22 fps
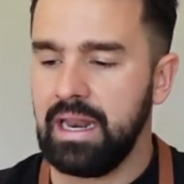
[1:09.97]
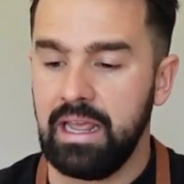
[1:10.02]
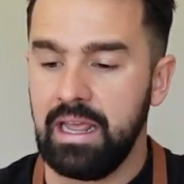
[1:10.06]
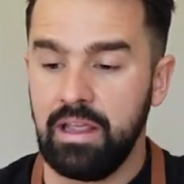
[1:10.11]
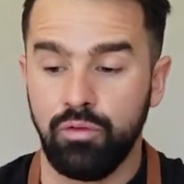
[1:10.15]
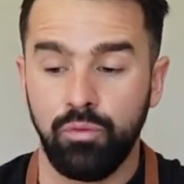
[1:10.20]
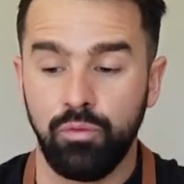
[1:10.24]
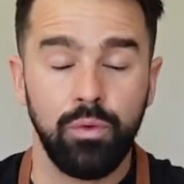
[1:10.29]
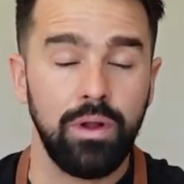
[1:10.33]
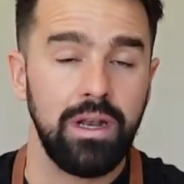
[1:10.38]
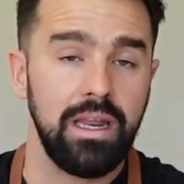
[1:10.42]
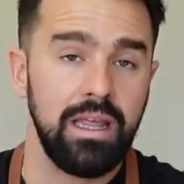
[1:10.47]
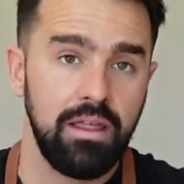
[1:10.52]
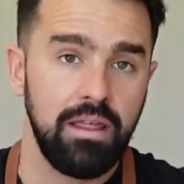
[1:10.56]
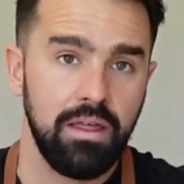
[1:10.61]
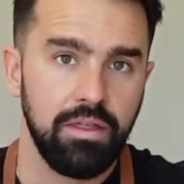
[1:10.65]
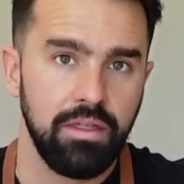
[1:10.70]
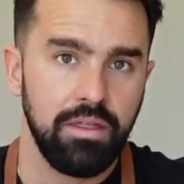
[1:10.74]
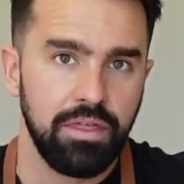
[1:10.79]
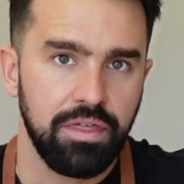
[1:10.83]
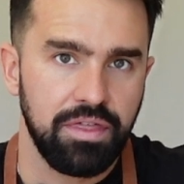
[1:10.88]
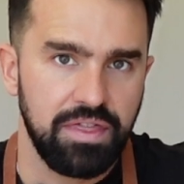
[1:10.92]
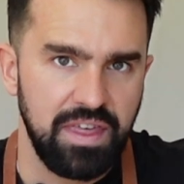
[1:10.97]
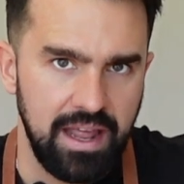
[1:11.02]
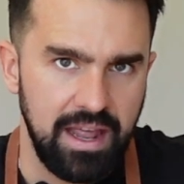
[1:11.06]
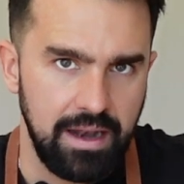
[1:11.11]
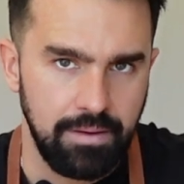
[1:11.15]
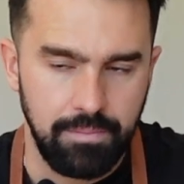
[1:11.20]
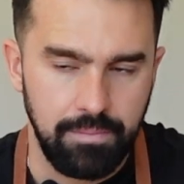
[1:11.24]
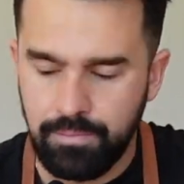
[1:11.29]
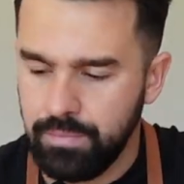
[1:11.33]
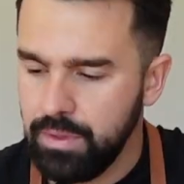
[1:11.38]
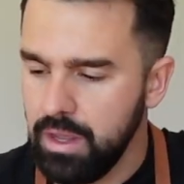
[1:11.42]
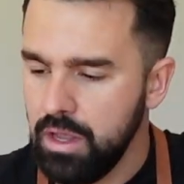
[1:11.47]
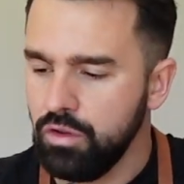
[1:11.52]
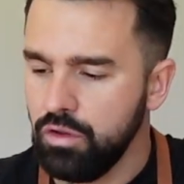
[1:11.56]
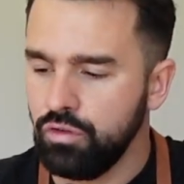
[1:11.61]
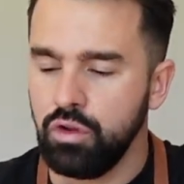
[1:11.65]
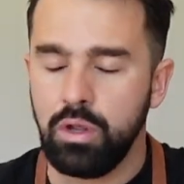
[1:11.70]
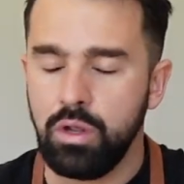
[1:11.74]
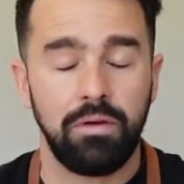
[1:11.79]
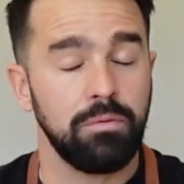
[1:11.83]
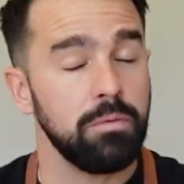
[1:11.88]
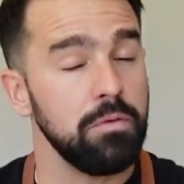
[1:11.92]
and it is really thin,
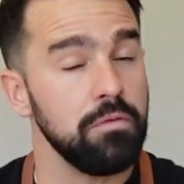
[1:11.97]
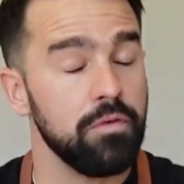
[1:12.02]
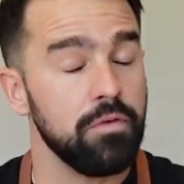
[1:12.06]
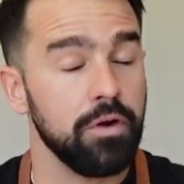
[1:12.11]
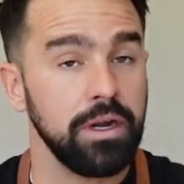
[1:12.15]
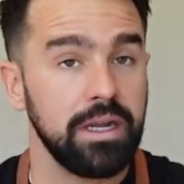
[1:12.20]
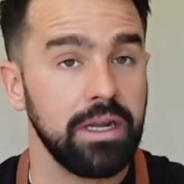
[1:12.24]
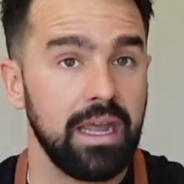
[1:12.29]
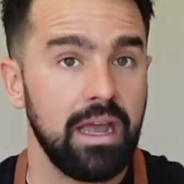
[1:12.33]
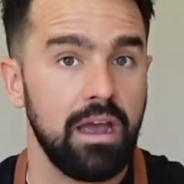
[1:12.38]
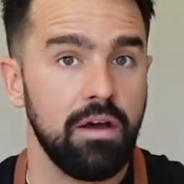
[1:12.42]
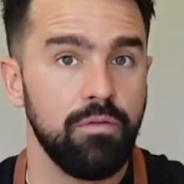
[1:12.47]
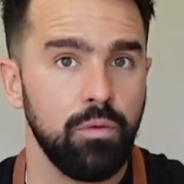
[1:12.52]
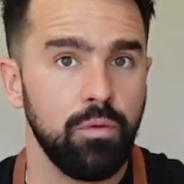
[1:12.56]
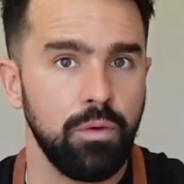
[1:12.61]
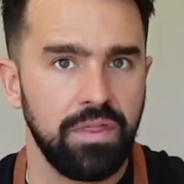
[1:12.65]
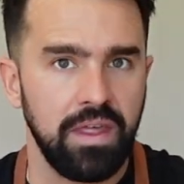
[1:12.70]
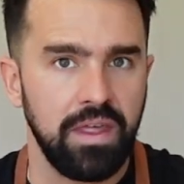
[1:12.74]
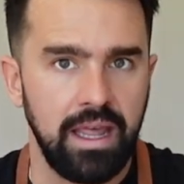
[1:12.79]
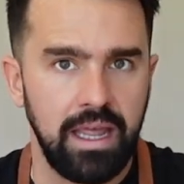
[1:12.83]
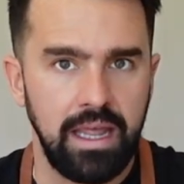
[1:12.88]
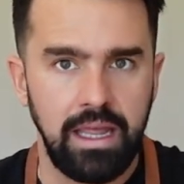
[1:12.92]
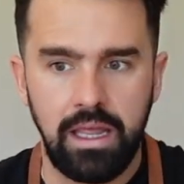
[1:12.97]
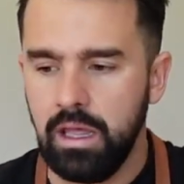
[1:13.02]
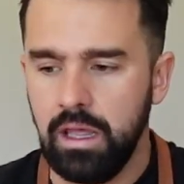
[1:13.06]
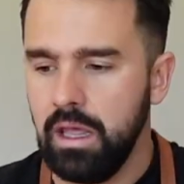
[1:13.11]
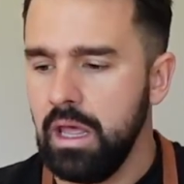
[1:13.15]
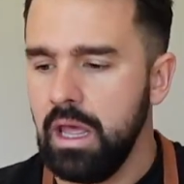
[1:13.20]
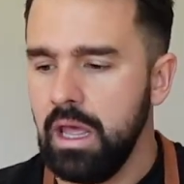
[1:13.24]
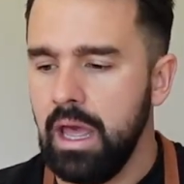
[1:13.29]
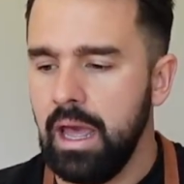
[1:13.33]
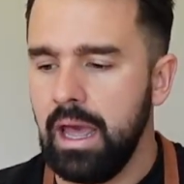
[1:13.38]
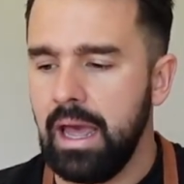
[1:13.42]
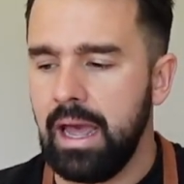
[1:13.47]
so you have to be very careful with the heat.